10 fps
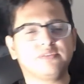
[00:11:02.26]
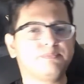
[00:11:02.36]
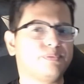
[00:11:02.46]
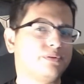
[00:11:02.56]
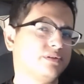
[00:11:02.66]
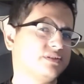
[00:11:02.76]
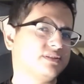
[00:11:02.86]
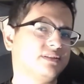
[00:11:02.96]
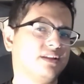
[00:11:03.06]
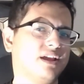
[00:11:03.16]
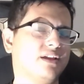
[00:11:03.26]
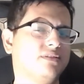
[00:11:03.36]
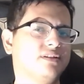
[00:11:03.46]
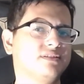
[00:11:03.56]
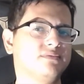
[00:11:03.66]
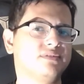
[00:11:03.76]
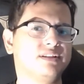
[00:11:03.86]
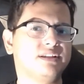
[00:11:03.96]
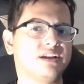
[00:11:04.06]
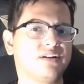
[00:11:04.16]
person that doesn't
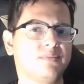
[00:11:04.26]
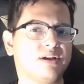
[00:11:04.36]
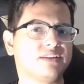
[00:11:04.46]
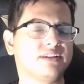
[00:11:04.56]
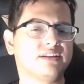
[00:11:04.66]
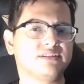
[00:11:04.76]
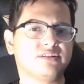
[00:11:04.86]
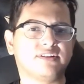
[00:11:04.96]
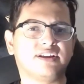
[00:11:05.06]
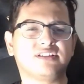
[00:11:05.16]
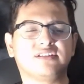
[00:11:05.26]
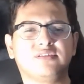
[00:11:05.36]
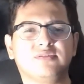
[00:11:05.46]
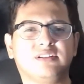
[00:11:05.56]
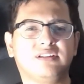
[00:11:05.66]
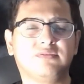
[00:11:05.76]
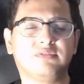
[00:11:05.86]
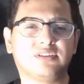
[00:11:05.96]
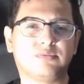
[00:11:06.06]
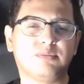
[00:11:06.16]
really care about the integration, you can live
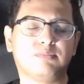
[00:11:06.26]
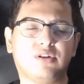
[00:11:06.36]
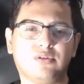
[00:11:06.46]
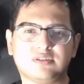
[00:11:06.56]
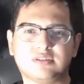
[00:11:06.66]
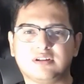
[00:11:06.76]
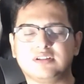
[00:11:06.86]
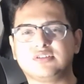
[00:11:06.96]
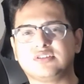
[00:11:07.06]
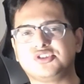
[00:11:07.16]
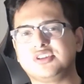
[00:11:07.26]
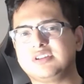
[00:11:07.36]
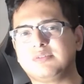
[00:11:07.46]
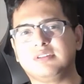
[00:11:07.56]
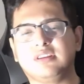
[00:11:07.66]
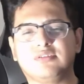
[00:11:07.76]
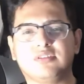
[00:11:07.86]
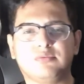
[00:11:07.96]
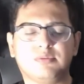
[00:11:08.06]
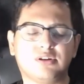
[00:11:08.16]
with the remotes, just change everything on
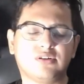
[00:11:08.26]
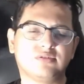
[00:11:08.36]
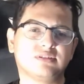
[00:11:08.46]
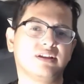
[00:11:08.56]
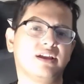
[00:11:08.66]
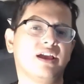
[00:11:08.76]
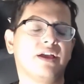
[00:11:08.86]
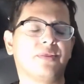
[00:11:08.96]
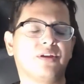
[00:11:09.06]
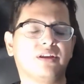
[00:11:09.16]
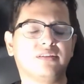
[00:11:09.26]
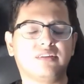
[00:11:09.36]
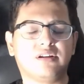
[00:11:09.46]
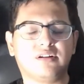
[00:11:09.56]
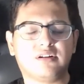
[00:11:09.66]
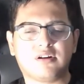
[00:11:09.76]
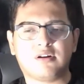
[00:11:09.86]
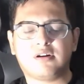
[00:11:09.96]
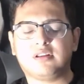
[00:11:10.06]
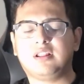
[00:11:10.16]
the remotes, then there
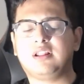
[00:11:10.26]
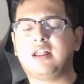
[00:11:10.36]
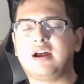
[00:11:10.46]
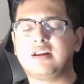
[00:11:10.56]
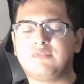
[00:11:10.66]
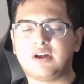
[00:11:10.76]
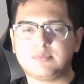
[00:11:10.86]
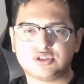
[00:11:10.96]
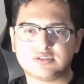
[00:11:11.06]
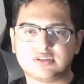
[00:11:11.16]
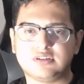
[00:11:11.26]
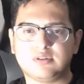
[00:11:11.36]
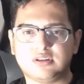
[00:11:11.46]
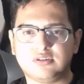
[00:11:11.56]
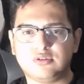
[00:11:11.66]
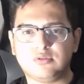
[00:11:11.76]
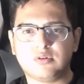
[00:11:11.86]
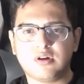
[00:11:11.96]
are a lot of options that you can do